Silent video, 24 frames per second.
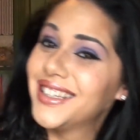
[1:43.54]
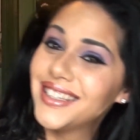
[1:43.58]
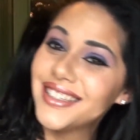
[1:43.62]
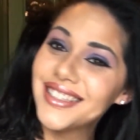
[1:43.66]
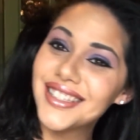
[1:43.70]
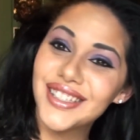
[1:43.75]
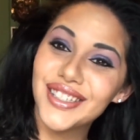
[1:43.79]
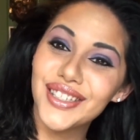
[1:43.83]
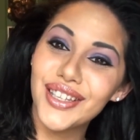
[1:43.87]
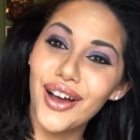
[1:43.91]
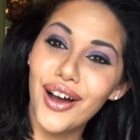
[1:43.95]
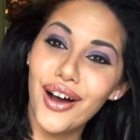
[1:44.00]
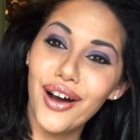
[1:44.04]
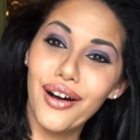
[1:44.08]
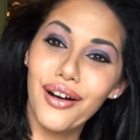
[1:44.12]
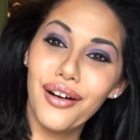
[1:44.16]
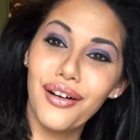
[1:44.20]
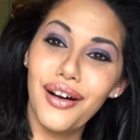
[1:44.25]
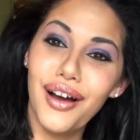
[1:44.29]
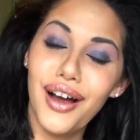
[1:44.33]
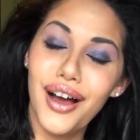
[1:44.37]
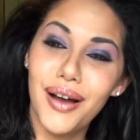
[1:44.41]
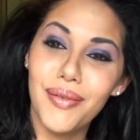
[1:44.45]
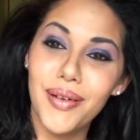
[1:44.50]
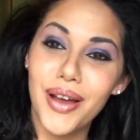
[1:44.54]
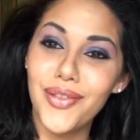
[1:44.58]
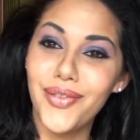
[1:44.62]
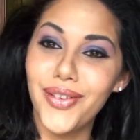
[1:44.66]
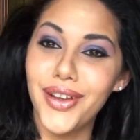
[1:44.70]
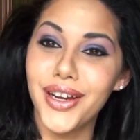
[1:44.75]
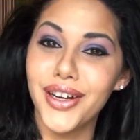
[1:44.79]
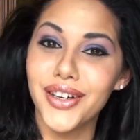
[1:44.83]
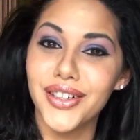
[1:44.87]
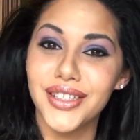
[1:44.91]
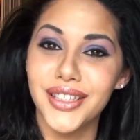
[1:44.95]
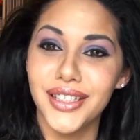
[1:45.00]
So I
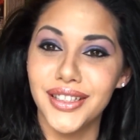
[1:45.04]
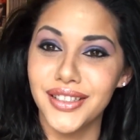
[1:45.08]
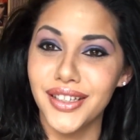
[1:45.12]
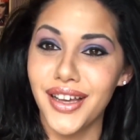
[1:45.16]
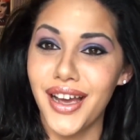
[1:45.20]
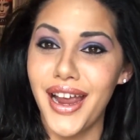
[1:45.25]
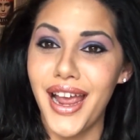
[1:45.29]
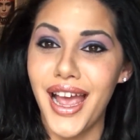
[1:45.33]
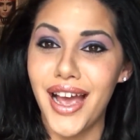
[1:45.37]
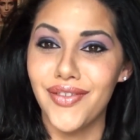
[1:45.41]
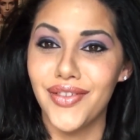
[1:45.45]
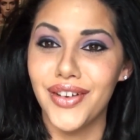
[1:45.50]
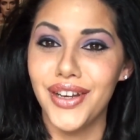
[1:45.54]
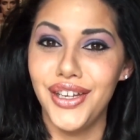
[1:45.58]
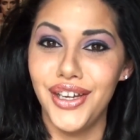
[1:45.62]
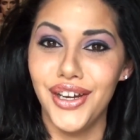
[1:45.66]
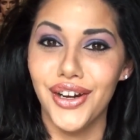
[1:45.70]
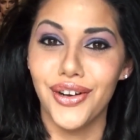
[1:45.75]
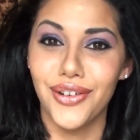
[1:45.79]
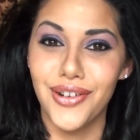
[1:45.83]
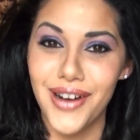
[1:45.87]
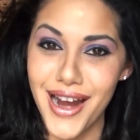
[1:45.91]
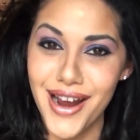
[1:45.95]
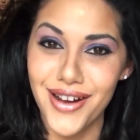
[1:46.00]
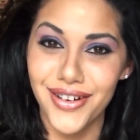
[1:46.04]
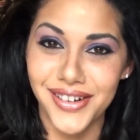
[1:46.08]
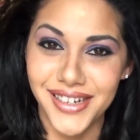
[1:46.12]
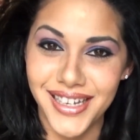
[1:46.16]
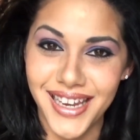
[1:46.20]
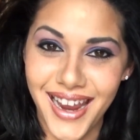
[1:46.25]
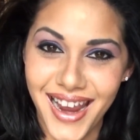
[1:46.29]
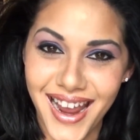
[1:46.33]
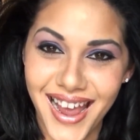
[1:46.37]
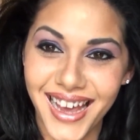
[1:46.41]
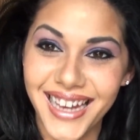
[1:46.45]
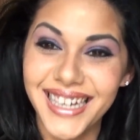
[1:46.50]
figured since I have a year-round
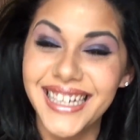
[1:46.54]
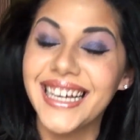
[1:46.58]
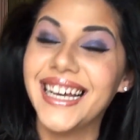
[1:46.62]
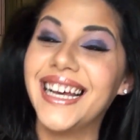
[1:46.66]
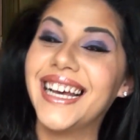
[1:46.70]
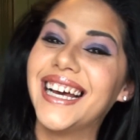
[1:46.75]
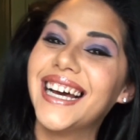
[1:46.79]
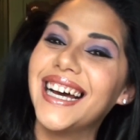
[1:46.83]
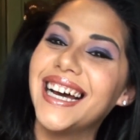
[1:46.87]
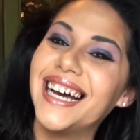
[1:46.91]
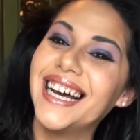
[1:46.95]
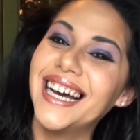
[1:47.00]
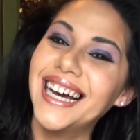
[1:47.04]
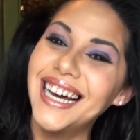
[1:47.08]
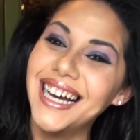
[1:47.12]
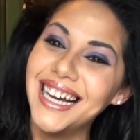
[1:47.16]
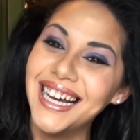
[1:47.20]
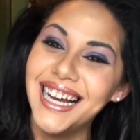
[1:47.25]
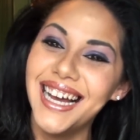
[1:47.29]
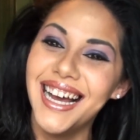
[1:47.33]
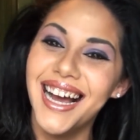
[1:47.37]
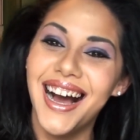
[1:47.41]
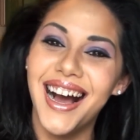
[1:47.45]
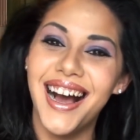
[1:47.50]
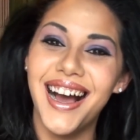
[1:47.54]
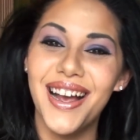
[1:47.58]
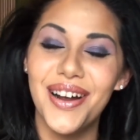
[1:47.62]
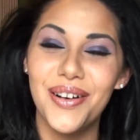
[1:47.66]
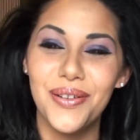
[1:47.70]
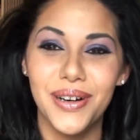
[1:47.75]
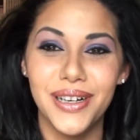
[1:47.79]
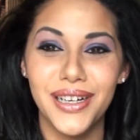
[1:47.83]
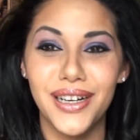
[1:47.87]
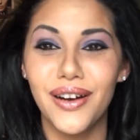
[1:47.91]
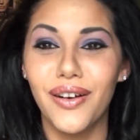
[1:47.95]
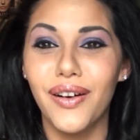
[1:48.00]
tan, I
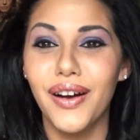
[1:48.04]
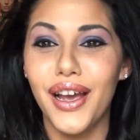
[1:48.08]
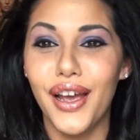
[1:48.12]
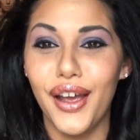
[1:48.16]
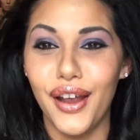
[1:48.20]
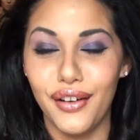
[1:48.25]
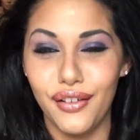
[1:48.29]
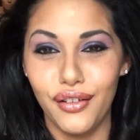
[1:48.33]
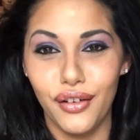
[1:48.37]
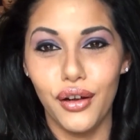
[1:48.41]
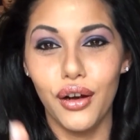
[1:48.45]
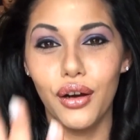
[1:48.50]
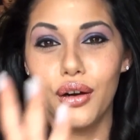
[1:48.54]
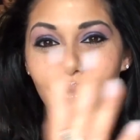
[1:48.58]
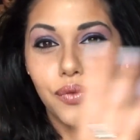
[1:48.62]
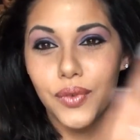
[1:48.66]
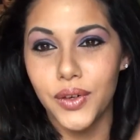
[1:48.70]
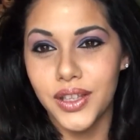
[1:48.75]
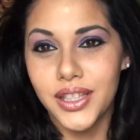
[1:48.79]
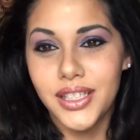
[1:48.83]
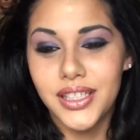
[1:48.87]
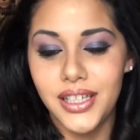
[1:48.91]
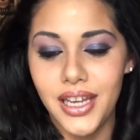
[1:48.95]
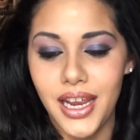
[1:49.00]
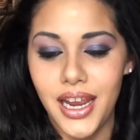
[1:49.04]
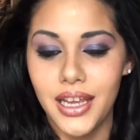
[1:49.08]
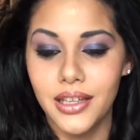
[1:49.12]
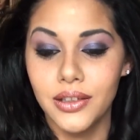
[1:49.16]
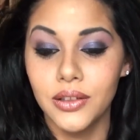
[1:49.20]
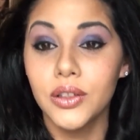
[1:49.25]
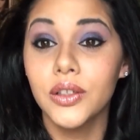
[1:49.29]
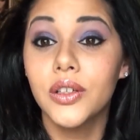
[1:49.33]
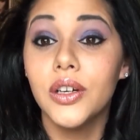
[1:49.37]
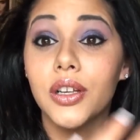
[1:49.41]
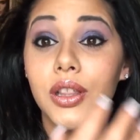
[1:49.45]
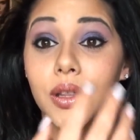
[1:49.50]
would go ahead and go for the
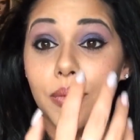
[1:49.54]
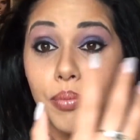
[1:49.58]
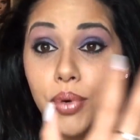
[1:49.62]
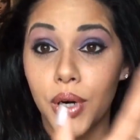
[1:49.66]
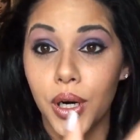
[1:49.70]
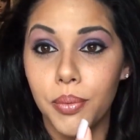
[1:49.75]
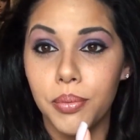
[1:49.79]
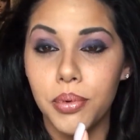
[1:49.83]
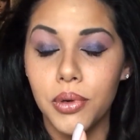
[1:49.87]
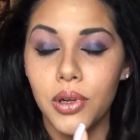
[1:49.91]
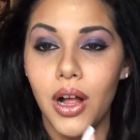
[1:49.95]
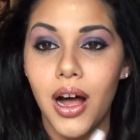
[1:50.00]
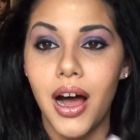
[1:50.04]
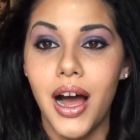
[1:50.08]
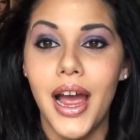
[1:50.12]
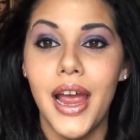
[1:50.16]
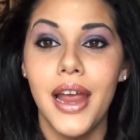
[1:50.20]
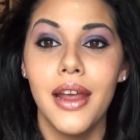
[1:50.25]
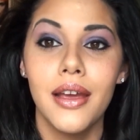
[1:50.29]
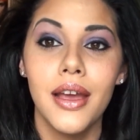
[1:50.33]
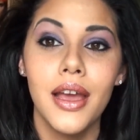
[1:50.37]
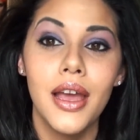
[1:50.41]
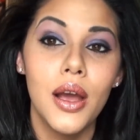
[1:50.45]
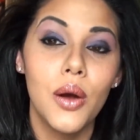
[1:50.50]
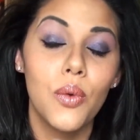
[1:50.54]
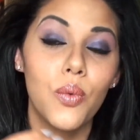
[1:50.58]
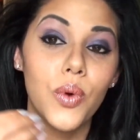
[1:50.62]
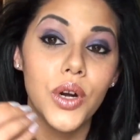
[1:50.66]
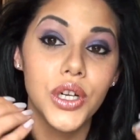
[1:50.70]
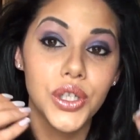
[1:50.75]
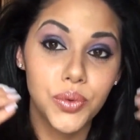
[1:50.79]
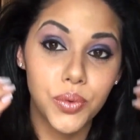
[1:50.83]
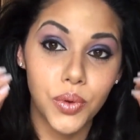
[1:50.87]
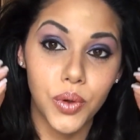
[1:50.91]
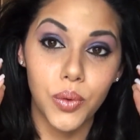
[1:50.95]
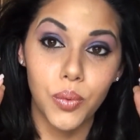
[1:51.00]
tan look, the purple eye,
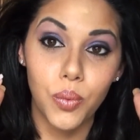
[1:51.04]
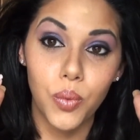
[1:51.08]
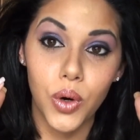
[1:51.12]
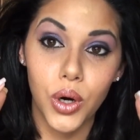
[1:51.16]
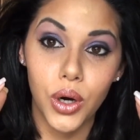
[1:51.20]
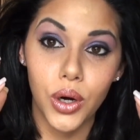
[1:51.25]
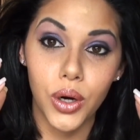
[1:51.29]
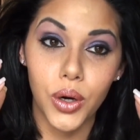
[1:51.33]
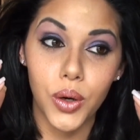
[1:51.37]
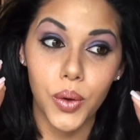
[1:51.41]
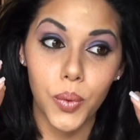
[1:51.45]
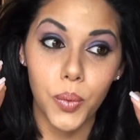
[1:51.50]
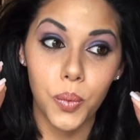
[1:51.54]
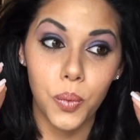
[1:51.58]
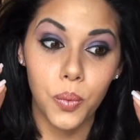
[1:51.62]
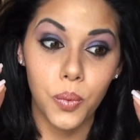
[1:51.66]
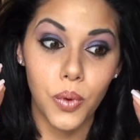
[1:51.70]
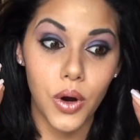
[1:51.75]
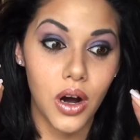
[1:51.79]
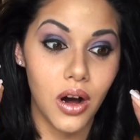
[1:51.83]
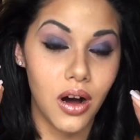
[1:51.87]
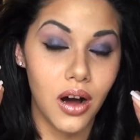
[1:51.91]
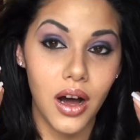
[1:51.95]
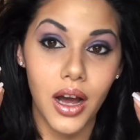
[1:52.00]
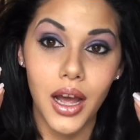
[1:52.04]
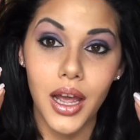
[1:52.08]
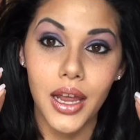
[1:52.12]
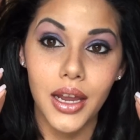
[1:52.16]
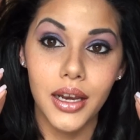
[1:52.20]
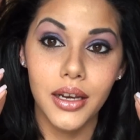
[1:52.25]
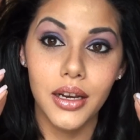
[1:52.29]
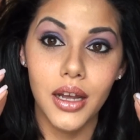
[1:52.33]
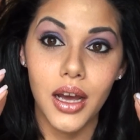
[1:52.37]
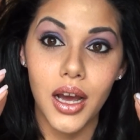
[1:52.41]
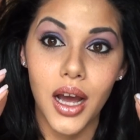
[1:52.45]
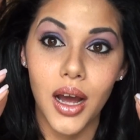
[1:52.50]
which will work
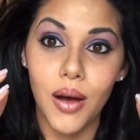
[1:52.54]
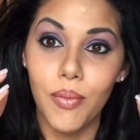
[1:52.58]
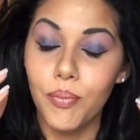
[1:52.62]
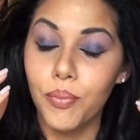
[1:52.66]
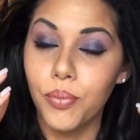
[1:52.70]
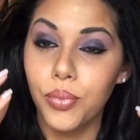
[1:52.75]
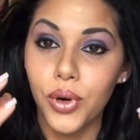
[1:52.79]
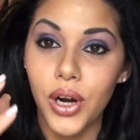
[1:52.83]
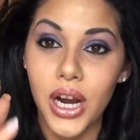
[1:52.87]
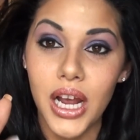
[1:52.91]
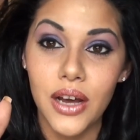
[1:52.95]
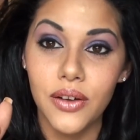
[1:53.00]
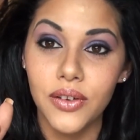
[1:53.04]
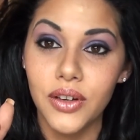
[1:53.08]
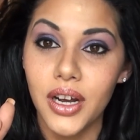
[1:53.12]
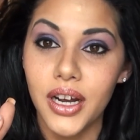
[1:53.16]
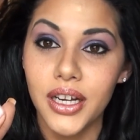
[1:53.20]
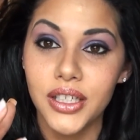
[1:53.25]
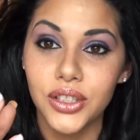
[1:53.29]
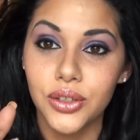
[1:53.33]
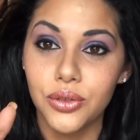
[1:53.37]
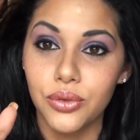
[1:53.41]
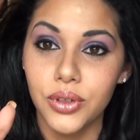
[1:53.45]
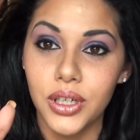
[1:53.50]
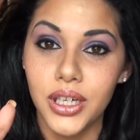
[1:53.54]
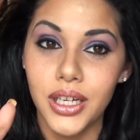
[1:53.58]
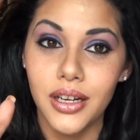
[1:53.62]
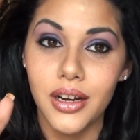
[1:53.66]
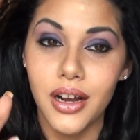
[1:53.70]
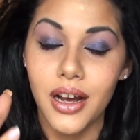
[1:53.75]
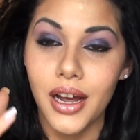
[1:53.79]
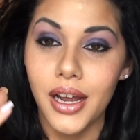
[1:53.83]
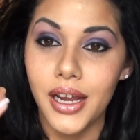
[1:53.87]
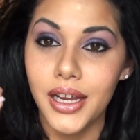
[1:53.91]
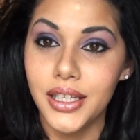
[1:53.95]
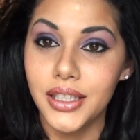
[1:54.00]
on brown eyes, green
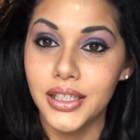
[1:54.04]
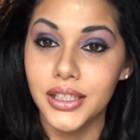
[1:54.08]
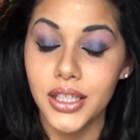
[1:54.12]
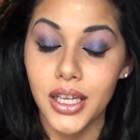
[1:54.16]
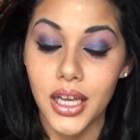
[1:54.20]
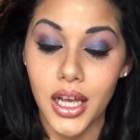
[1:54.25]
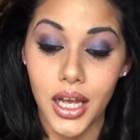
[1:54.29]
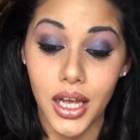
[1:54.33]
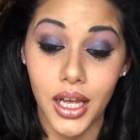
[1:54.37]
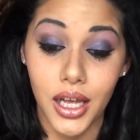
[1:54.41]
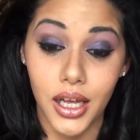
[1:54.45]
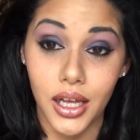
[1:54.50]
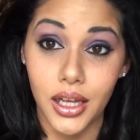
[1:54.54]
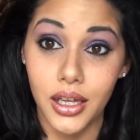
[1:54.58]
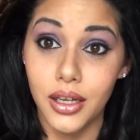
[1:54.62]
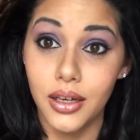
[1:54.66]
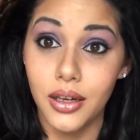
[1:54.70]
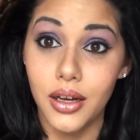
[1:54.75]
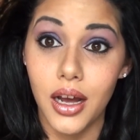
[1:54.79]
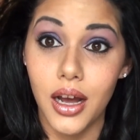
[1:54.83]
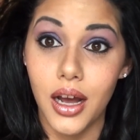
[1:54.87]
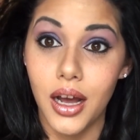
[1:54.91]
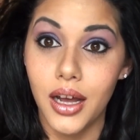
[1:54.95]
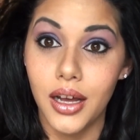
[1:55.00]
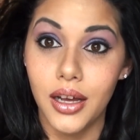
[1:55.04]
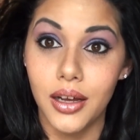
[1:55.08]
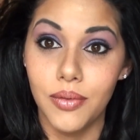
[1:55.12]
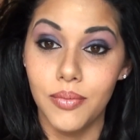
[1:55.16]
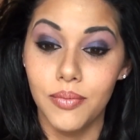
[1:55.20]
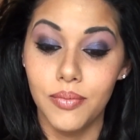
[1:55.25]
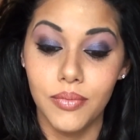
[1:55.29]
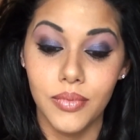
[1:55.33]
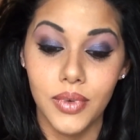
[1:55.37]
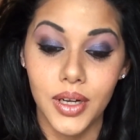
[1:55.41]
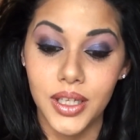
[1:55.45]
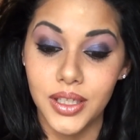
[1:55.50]
eyes,
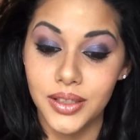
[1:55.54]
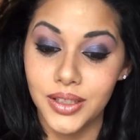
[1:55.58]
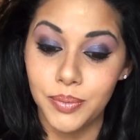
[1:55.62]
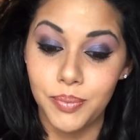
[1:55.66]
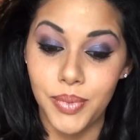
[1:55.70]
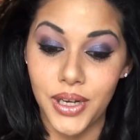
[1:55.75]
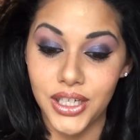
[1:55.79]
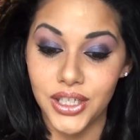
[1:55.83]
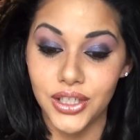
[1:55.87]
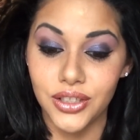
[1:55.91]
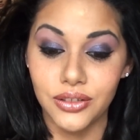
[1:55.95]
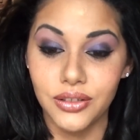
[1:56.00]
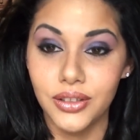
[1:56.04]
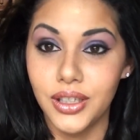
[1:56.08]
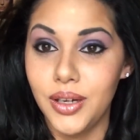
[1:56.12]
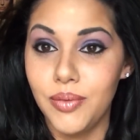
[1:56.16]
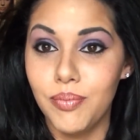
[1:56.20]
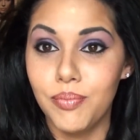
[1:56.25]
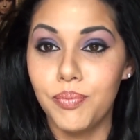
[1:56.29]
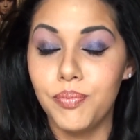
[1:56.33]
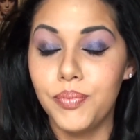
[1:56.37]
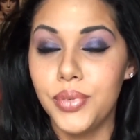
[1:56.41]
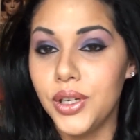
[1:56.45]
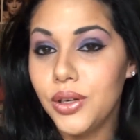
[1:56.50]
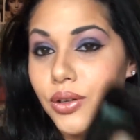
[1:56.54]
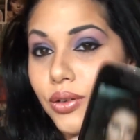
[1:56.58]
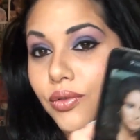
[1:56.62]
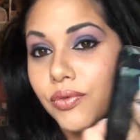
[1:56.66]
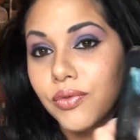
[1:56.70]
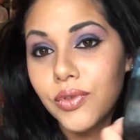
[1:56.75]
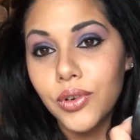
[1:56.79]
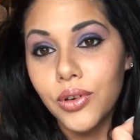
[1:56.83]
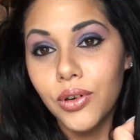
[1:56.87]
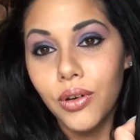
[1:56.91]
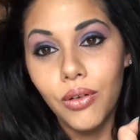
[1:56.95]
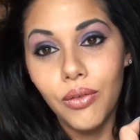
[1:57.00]
especially
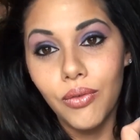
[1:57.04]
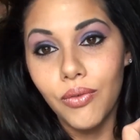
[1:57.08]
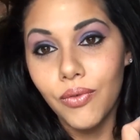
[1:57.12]
beautiful